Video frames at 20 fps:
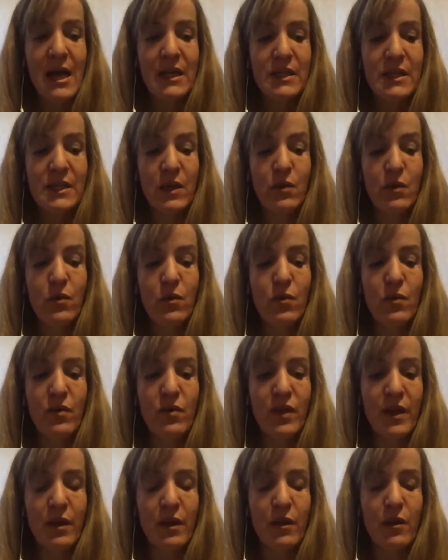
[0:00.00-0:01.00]
So
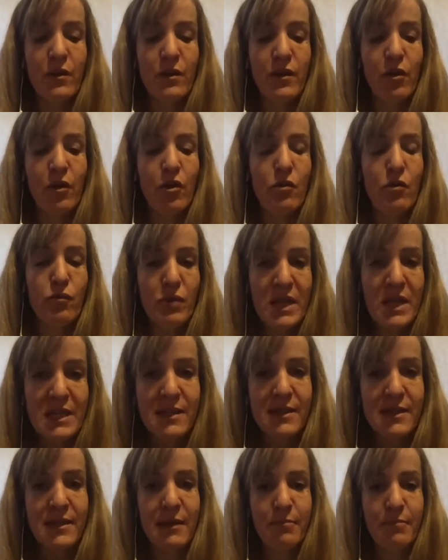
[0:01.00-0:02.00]
there are
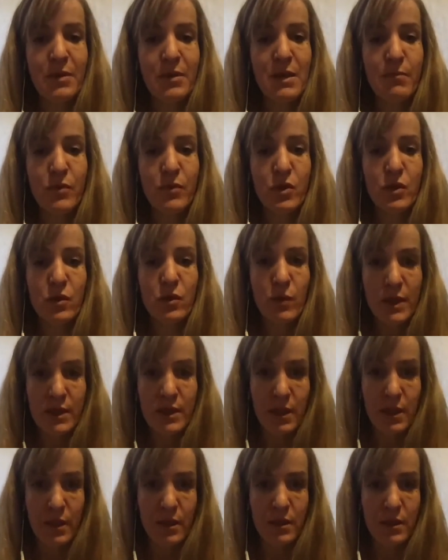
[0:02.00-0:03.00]
reasons that people do it
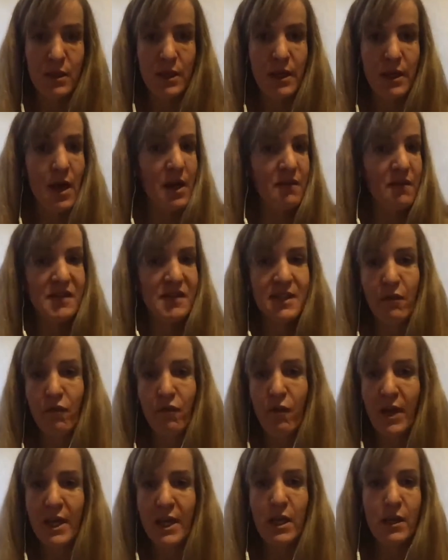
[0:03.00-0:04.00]
to kind of
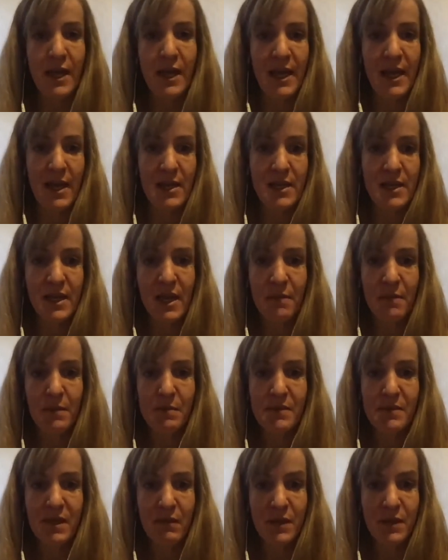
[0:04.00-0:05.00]
self-regulate and to keep
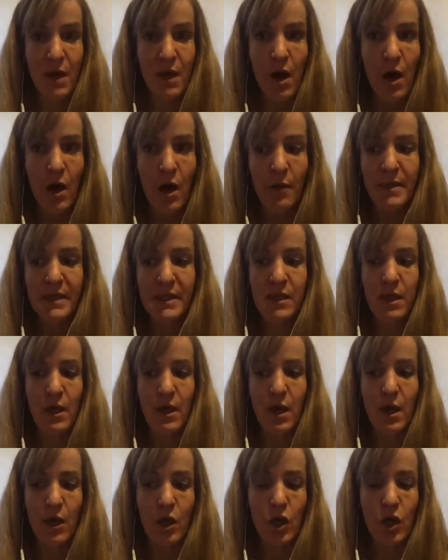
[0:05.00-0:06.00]
themselves calm. It's
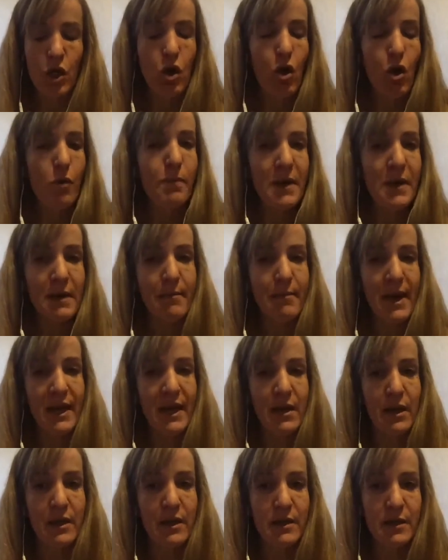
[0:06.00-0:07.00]
a coping
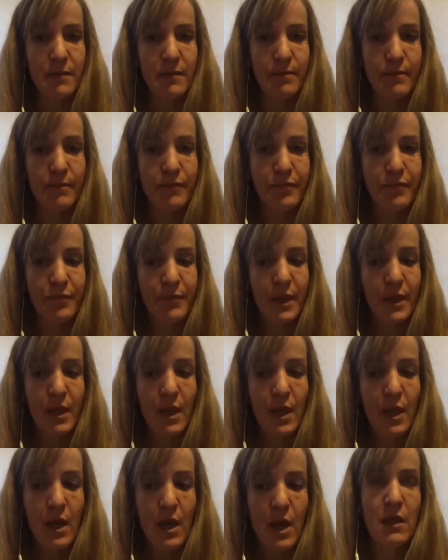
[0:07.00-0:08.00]
mechanism.
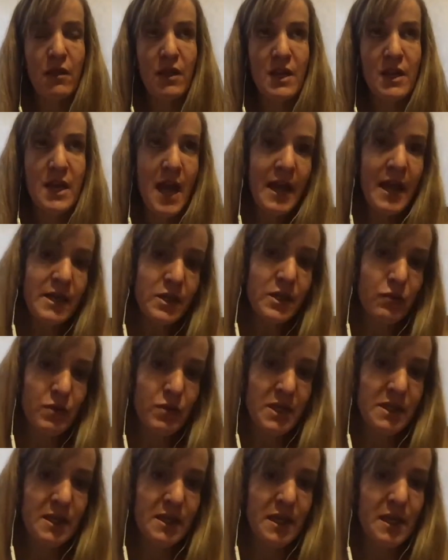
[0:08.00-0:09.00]
The next
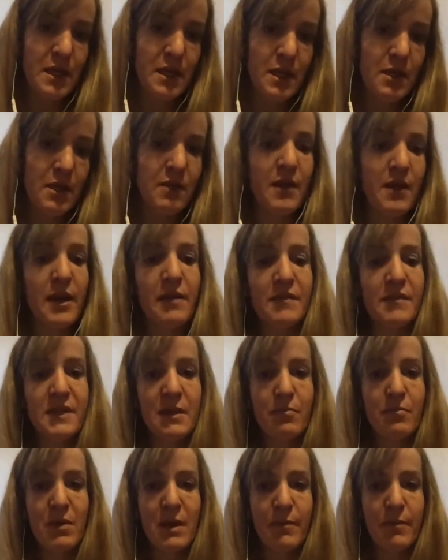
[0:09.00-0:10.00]
reason that I've
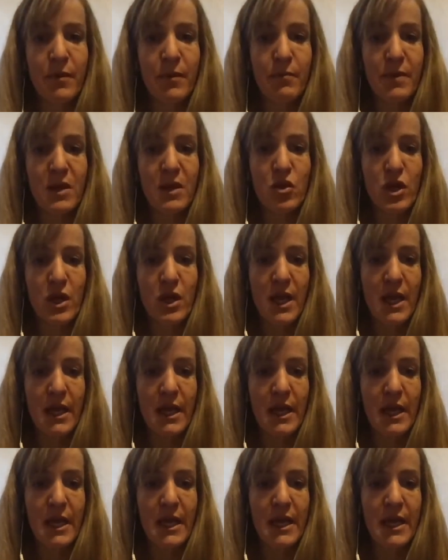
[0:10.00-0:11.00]
seen people binge
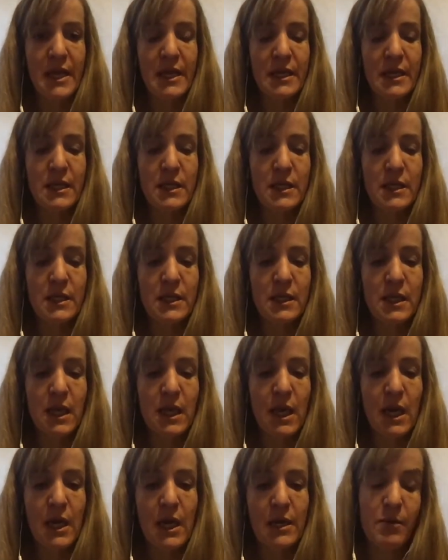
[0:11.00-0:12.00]
eating is
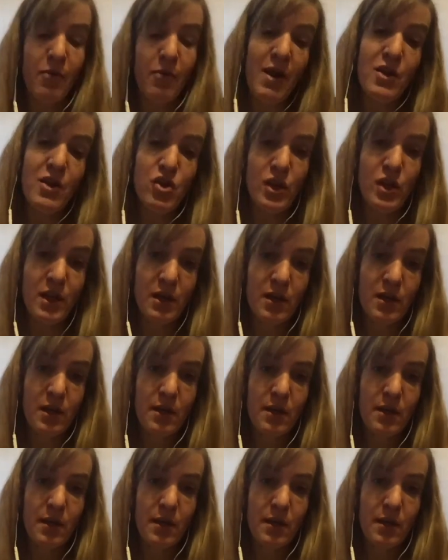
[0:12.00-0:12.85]
depression.